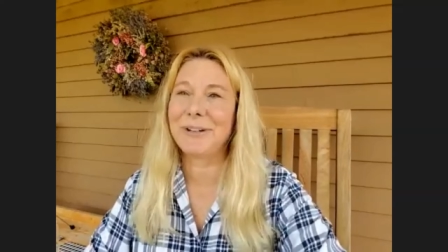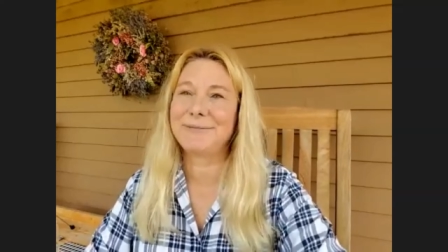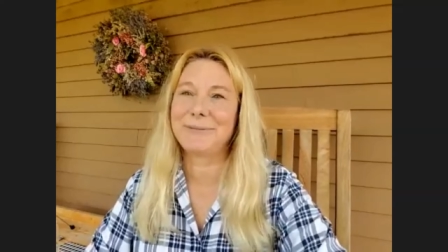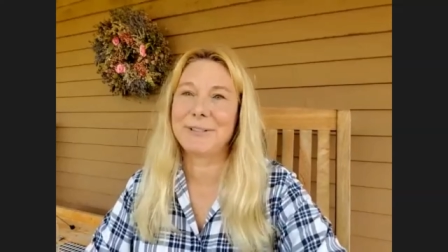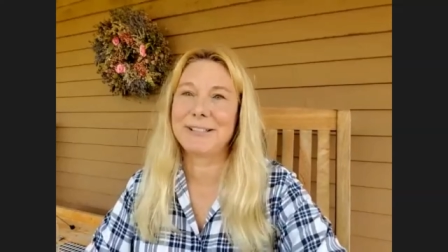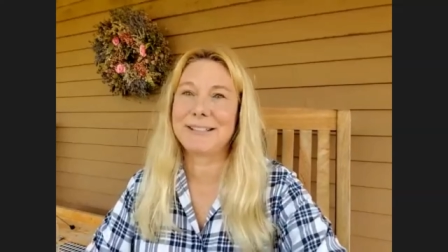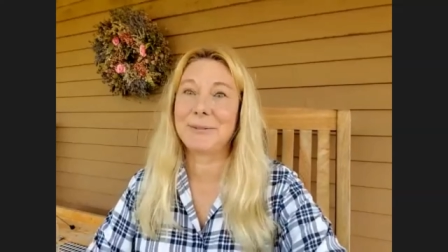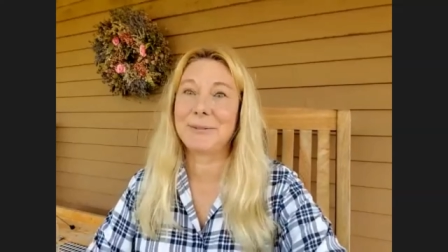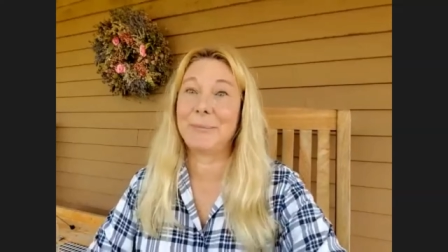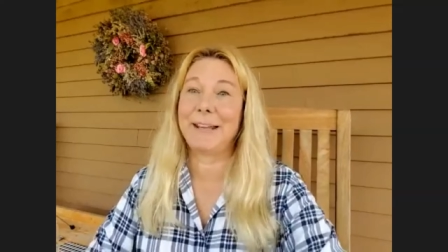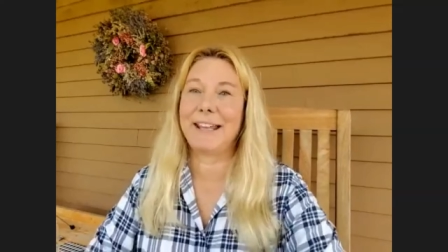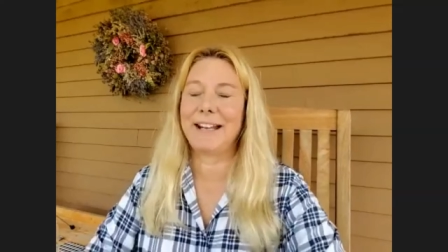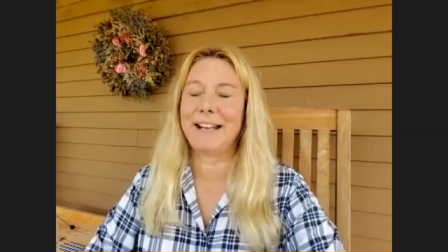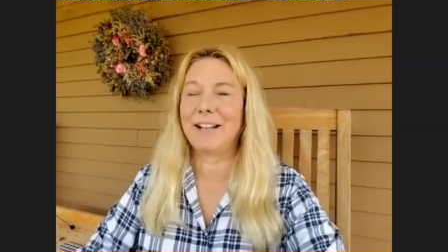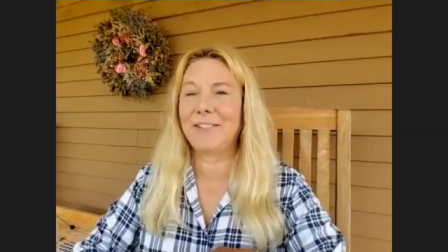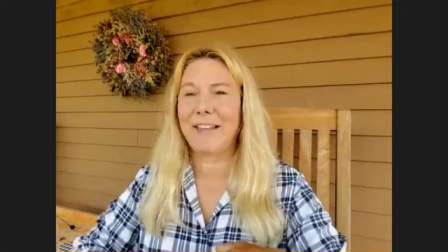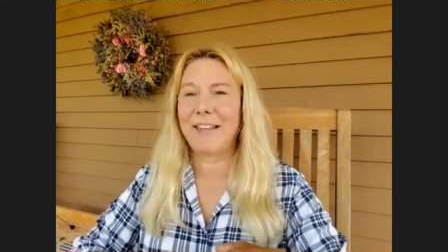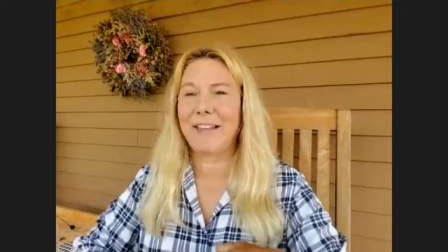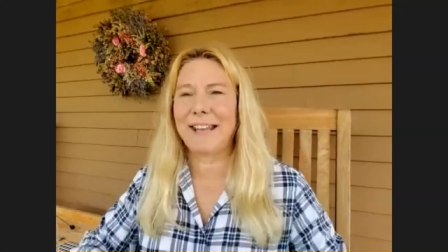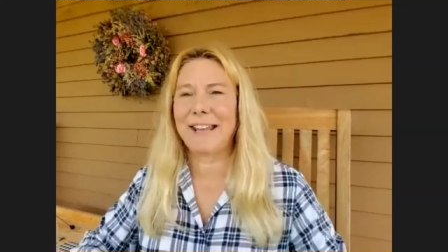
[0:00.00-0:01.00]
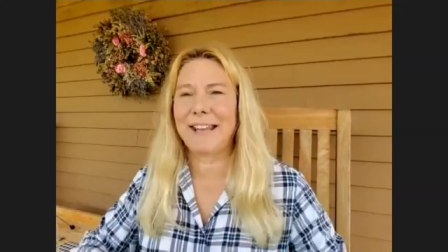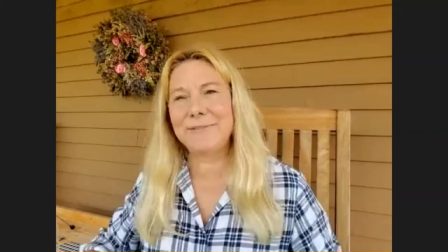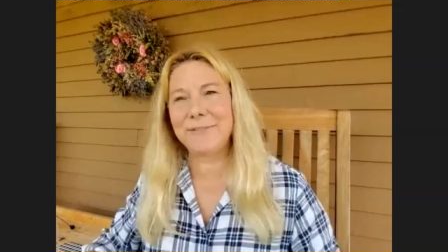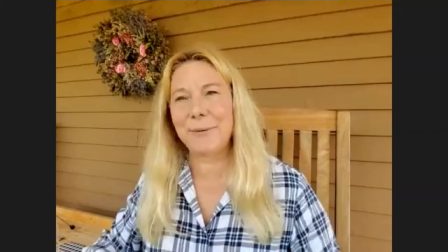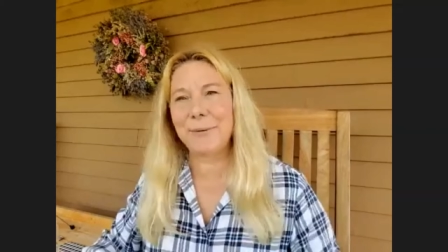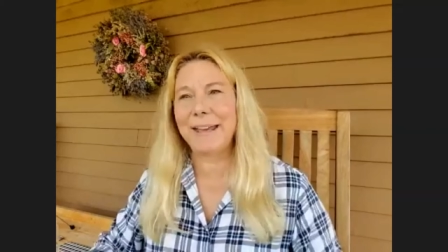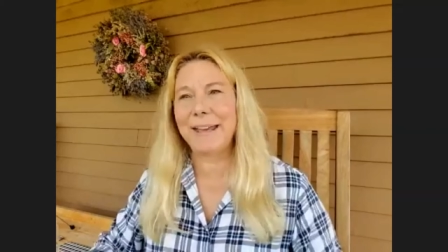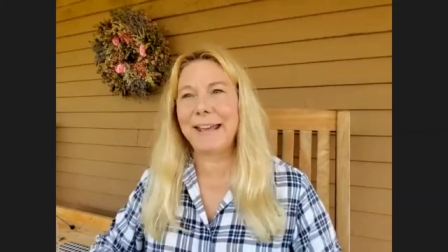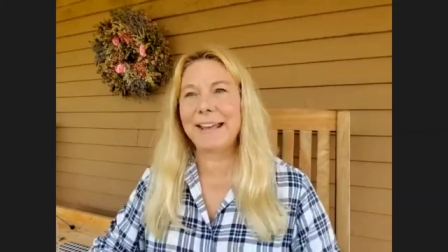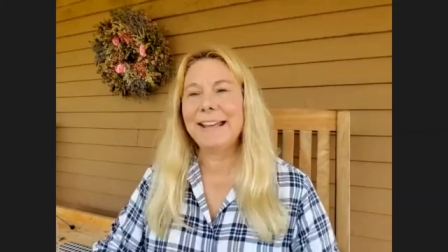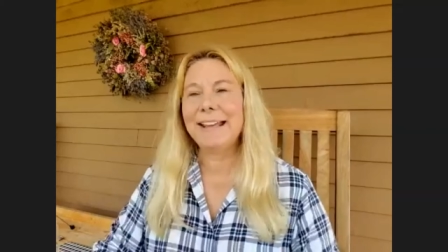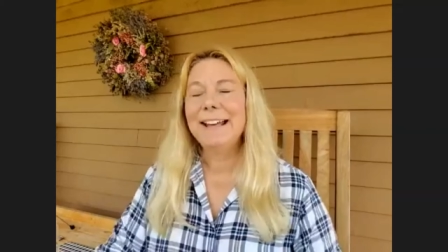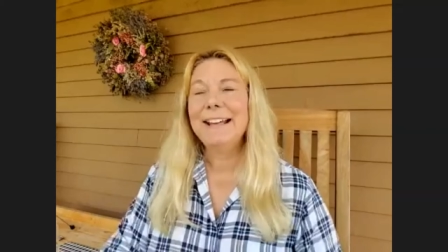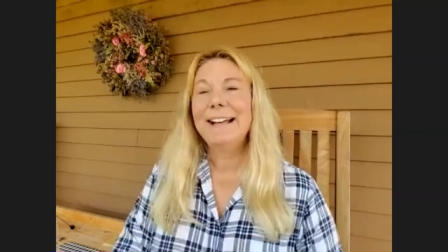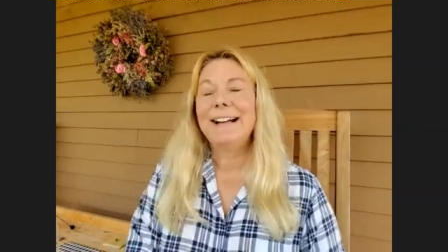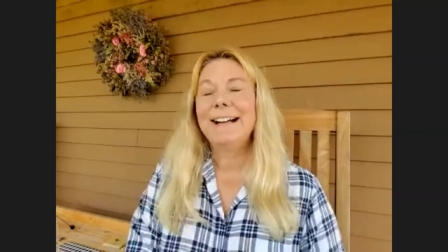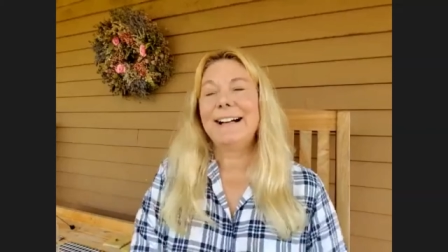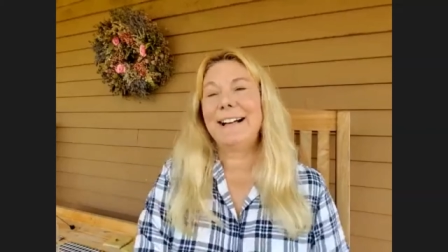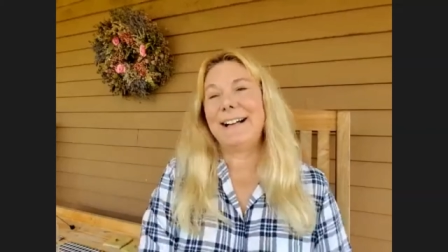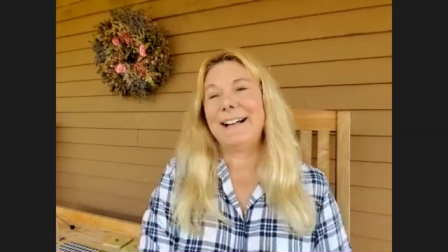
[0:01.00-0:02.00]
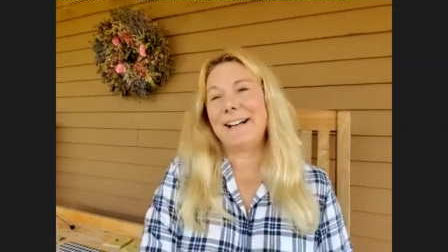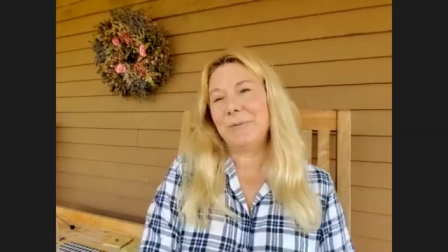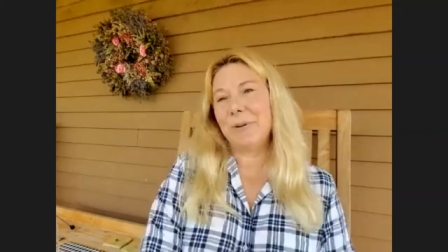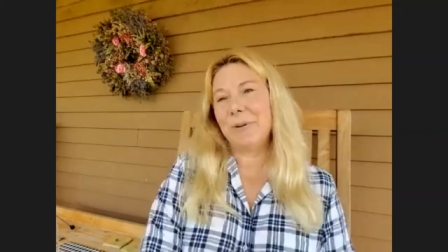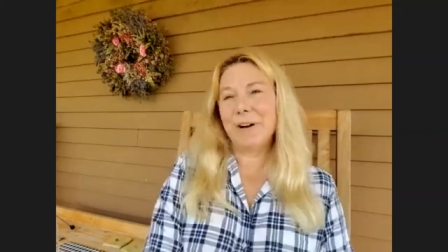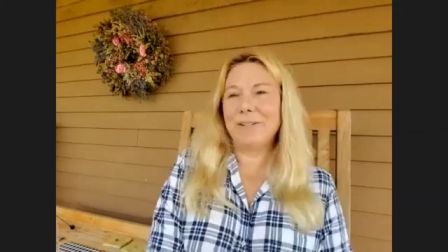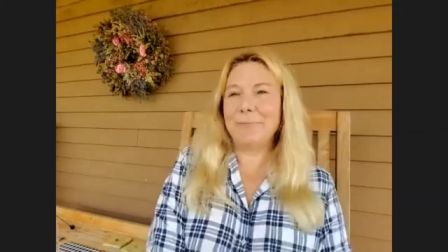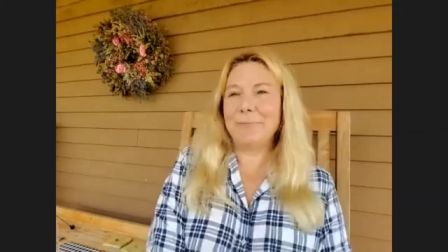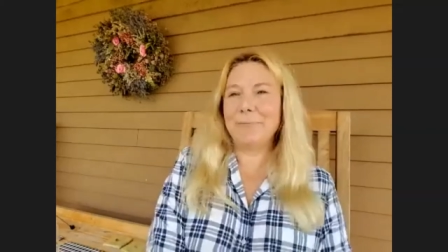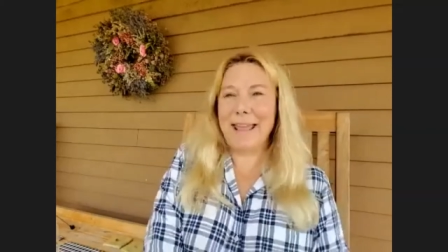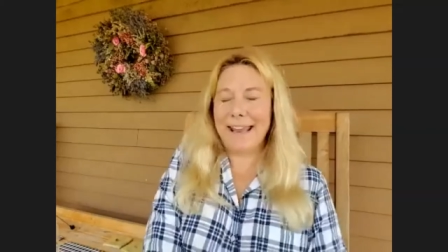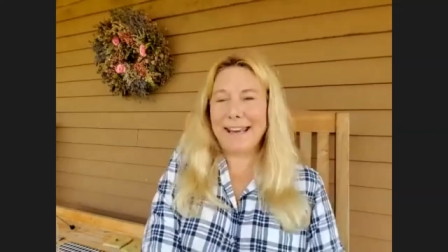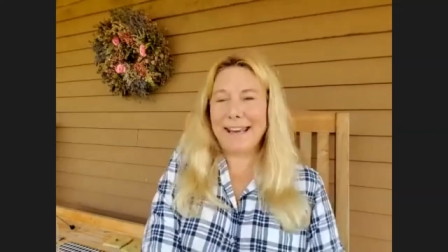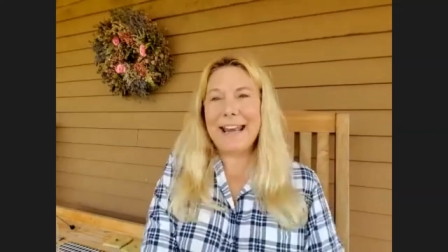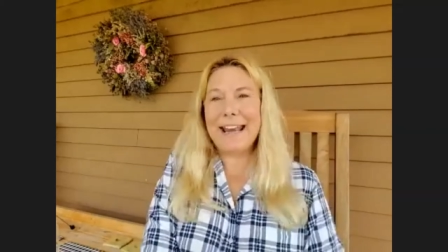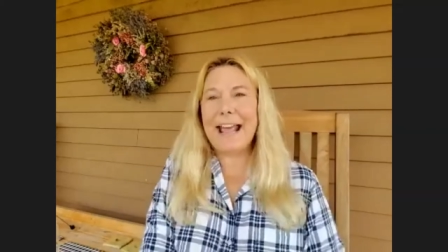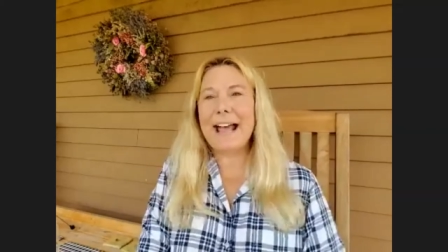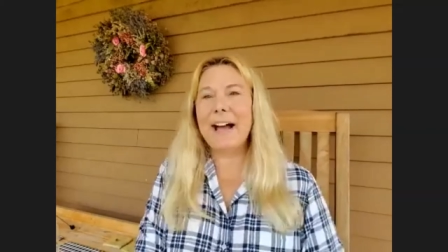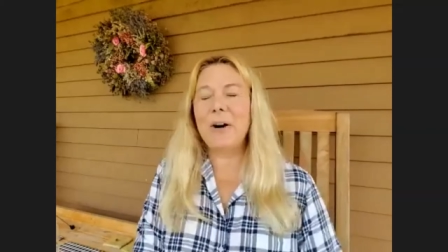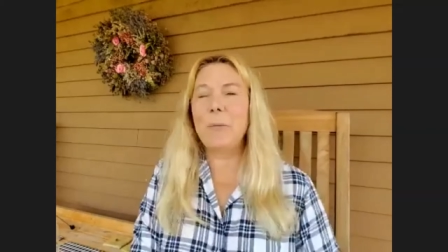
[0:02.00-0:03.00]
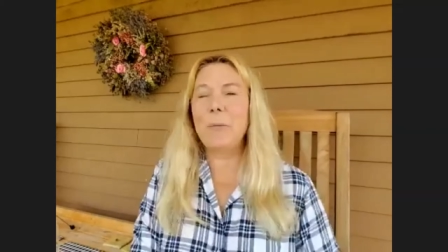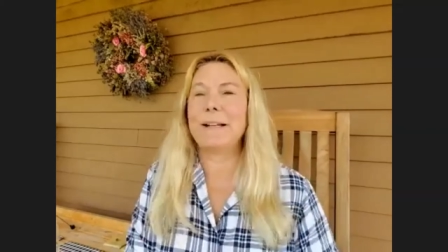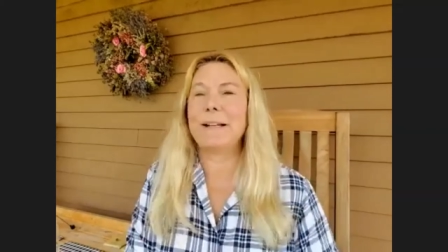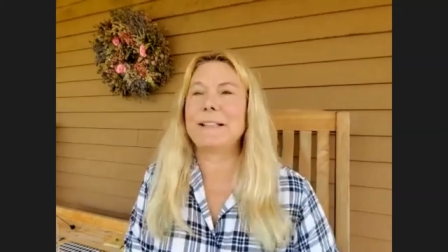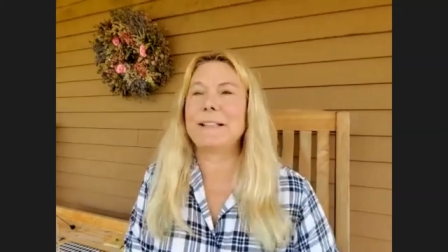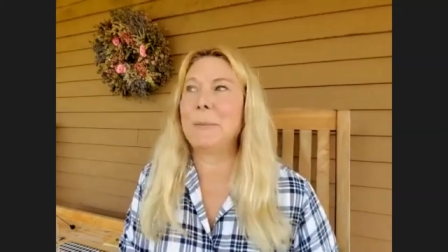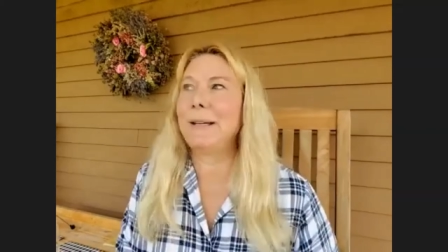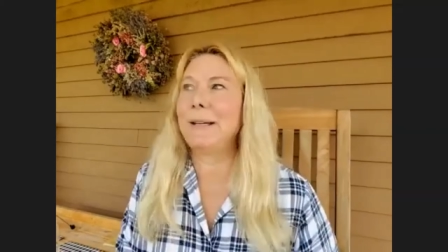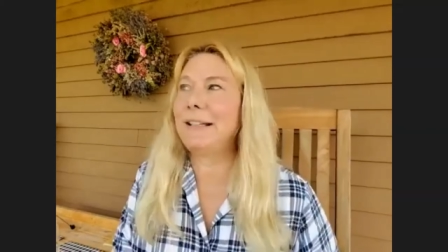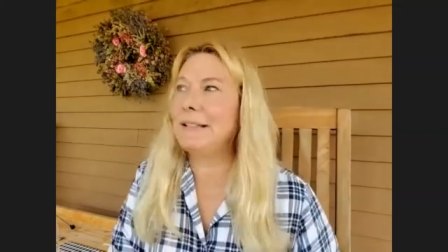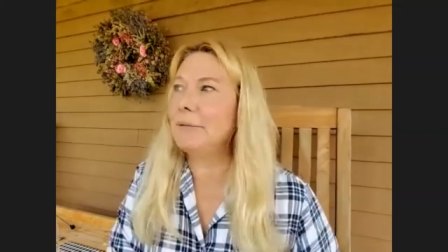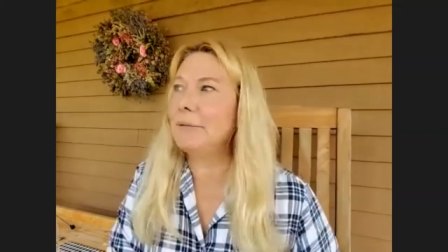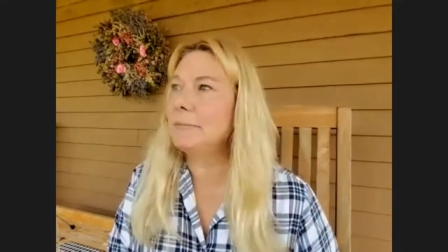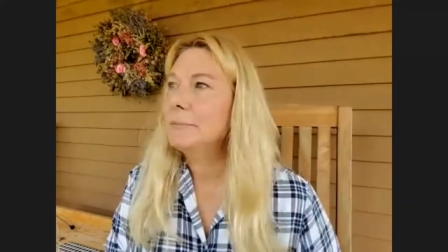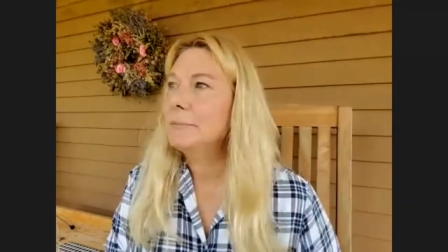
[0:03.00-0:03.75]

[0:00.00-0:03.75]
was the beginning of the end for me. We're in Maine now, but it's been,